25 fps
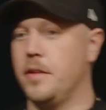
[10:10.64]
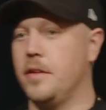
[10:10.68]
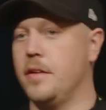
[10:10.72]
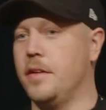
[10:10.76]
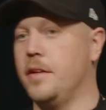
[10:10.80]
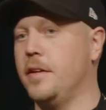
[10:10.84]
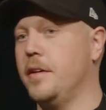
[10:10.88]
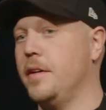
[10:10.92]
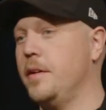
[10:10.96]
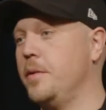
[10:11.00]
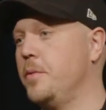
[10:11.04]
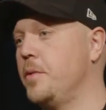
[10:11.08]

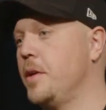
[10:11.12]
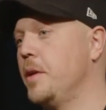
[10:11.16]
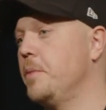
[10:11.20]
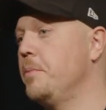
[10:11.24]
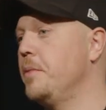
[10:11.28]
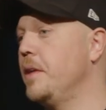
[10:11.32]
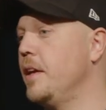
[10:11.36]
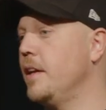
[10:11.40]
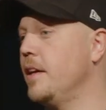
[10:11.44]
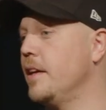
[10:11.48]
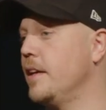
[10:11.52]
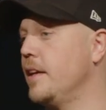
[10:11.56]
$1
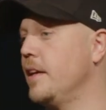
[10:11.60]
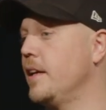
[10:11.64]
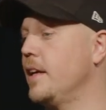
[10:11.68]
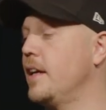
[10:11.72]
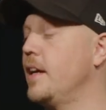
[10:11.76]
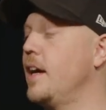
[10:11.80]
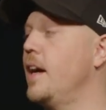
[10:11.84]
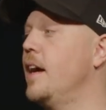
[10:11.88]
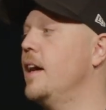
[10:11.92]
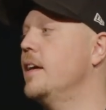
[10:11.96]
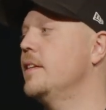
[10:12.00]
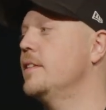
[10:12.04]
million in
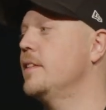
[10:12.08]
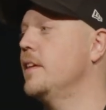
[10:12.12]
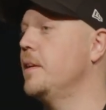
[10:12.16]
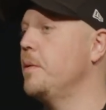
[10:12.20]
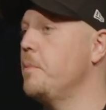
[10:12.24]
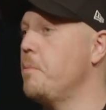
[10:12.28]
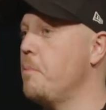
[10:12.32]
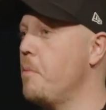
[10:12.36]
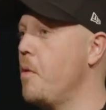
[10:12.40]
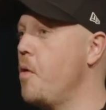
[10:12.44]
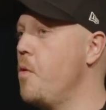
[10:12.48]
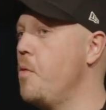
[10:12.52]
cash,
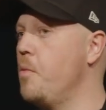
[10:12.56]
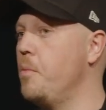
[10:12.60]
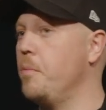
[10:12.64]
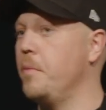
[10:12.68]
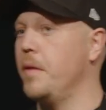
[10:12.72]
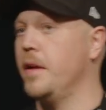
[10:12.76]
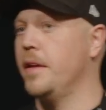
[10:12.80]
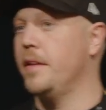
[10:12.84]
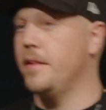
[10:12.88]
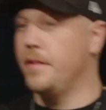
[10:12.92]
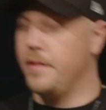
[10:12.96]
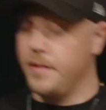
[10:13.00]
and
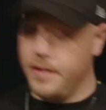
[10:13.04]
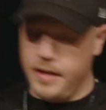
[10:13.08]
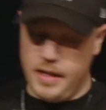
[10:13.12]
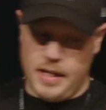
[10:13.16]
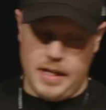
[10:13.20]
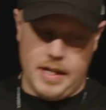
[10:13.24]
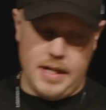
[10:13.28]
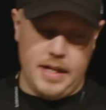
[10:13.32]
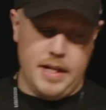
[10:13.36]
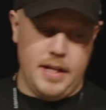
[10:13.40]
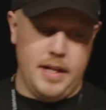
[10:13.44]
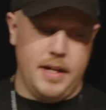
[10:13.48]
boom, and
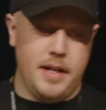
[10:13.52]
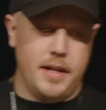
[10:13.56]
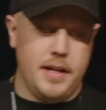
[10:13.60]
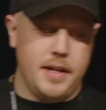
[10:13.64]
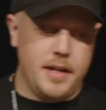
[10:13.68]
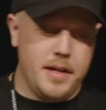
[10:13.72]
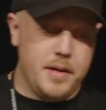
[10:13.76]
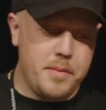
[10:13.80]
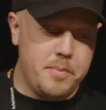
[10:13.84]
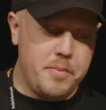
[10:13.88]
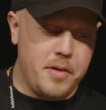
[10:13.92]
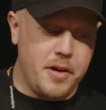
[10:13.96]

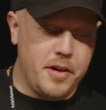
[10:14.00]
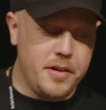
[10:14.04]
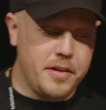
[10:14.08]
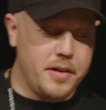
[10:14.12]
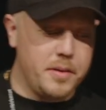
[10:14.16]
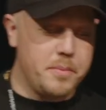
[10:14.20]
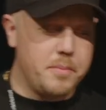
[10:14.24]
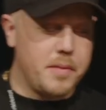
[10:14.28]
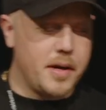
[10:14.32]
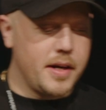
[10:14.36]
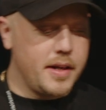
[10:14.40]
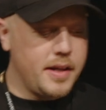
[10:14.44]

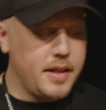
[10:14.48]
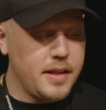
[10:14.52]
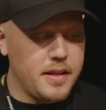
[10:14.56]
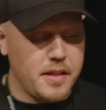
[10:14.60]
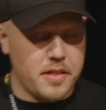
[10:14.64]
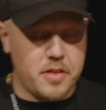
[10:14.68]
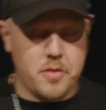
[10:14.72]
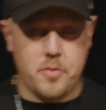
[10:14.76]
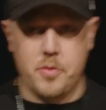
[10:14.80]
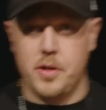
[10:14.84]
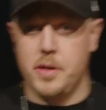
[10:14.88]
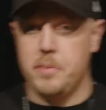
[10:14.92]
burned the money
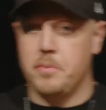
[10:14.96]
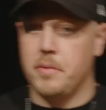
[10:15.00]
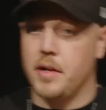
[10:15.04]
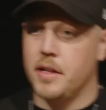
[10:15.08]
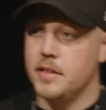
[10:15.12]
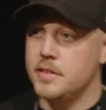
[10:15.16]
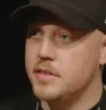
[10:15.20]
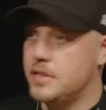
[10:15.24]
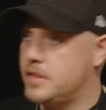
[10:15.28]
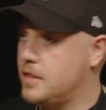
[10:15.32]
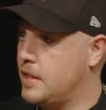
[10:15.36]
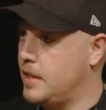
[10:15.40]
in 3
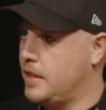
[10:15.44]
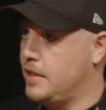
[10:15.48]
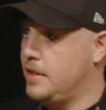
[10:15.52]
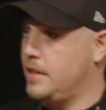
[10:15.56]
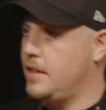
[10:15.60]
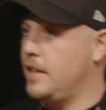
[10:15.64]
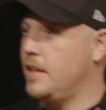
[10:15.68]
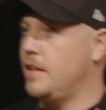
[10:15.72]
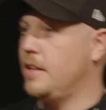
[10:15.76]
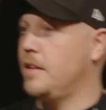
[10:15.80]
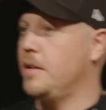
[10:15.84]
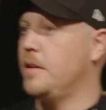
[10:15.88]
months.
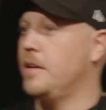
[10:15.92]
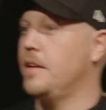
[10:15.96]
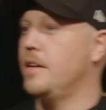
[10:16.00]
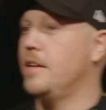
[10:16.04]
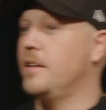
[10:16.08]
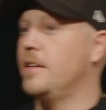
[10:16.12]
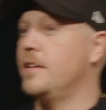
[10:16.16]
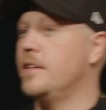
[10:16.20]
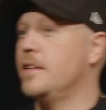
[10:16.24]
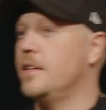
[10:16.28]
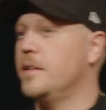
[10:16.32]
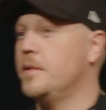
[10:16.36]
And then
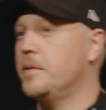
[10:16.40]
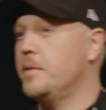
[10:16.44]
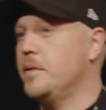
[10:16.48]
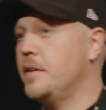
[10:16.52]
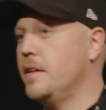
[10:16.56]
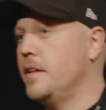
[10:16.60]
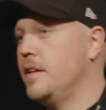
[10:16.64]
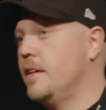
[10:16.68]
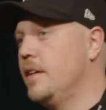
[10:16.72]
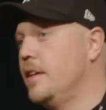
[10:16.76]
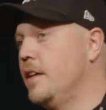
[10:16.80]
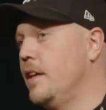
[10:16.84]
the
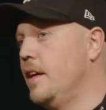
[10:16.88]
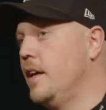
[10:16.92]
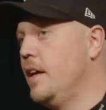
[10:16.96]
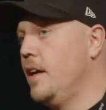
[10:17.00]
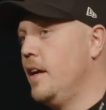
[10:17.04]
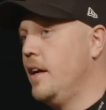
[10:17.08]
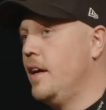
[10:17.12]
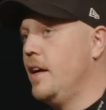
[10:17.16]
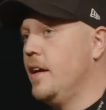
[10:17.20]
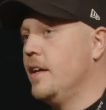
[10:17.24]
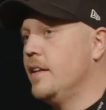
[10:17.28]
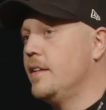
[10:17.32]

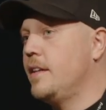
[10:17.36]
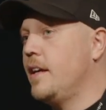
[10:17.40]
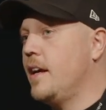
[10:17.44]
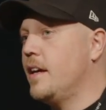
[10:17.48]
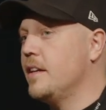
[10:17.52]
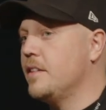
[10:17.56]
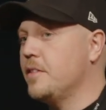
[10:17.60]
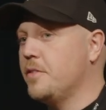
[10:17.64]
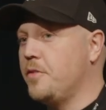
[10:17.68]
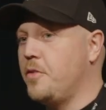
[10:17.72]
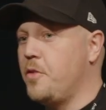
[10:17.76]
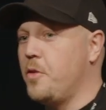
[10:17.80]

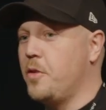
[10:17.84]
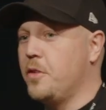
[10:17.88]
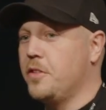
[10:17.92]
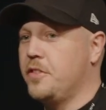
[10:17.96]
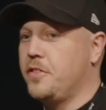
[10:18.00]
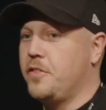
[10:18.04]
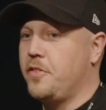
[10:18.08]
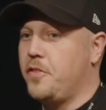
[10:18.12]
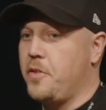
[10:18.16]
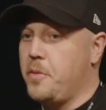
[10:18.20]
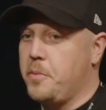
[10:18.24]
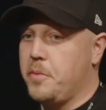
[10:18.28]
task
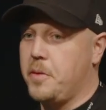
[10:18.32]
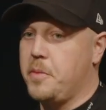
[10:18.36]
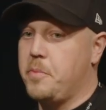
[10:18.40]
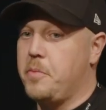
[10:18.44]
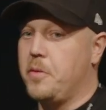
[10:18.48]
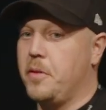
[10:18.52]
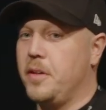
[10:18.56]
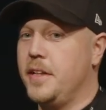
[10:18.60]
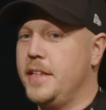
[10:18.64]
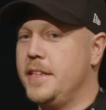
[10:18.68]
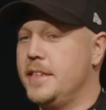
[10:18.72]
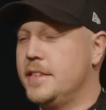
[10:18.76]
force from the
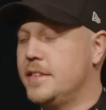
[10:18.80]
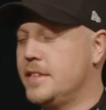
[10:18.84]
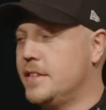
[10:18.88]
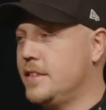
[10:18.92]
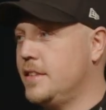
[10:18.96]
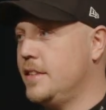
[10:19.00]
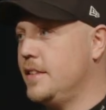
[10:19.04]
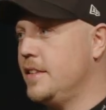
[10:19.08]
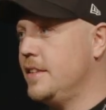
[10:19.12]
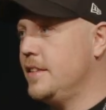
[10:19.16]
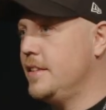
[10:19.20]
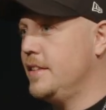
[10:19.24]

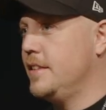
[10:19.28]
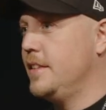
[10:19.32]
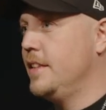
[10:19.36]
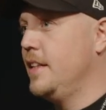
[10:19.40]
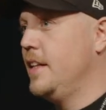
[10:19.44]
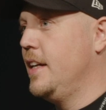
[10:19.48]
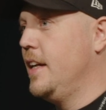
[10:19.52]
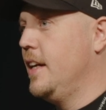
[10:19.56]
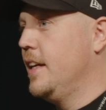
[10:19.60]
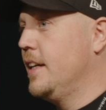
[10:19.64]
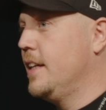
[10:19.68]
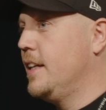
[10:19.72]
police
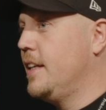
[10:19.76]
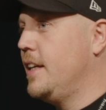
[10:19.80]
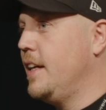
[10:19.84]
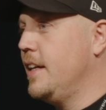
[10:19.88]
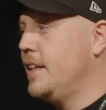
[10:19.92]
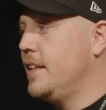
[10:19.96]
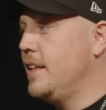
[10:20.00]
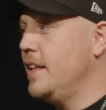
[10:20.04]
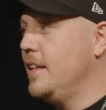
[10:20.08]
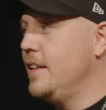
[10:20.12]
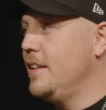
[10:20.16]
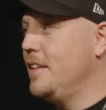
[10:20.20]

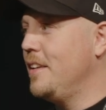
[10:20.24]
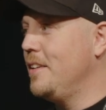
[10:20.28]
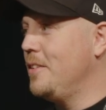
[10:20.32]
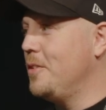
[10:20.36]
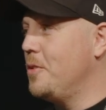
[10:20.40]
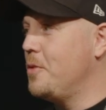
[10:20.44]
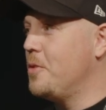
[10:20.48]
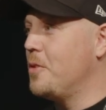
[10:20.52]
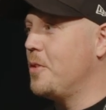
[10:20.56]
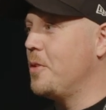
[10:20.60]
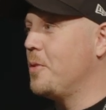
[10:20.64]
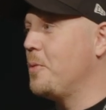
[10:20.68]
kicked in the
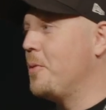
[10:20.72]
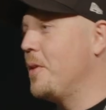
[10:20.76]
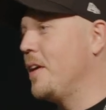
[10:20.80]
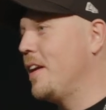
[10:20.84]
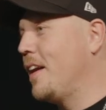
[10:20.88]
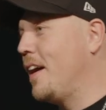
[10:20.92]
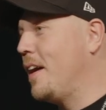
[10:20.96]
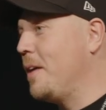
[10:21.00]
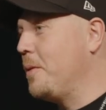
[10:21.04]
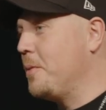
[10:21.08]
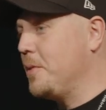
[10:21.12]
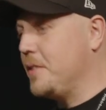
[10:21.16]
door
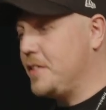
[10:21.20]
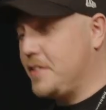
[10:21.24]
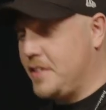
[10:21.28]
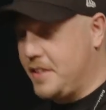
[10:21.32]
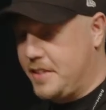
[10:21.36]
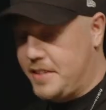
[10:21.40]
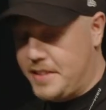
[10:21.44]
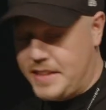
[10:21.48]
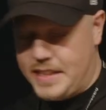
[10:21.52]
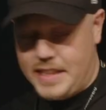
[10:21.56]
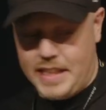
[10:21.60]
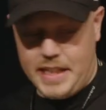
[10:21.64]
while I was
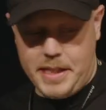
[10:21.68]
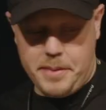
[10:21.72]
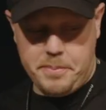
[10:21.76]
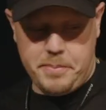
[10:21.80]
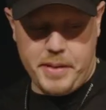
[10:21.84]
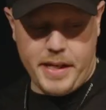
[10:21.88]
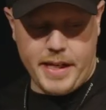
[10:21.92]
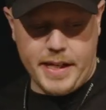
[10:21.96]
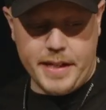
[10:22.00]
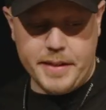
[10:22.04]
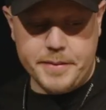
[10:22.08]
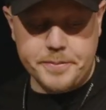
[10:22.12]

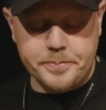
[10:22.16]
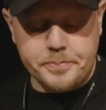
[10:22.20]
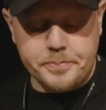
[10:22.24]
sleeping.